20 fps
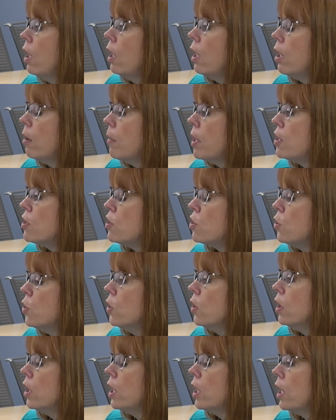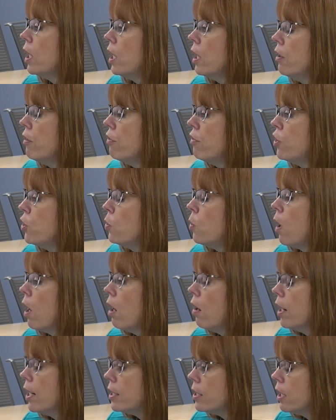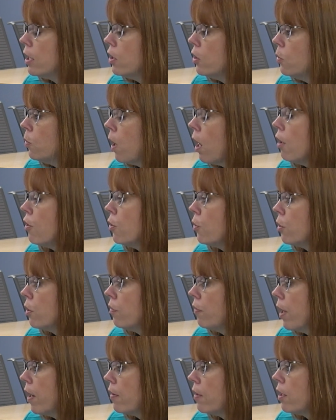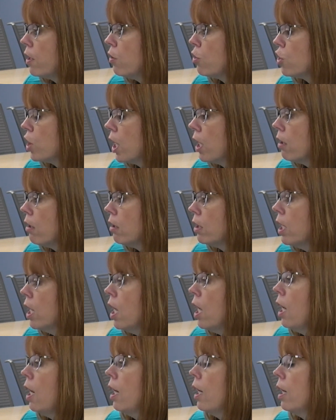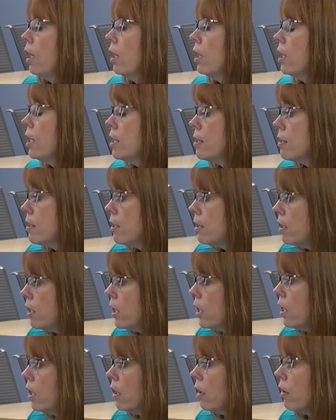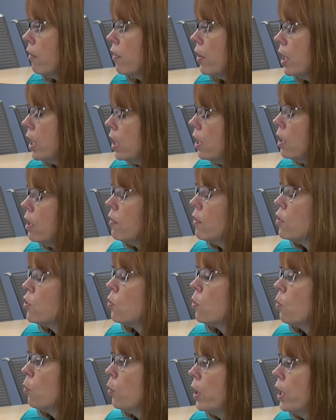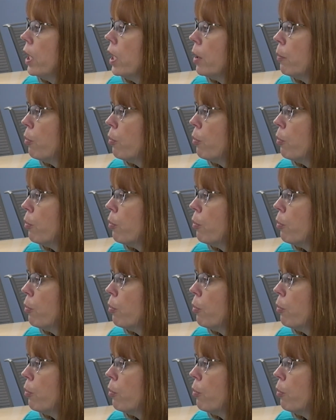Um, and certainly, if you are you are notified that your child child uh, is in need of an individual reading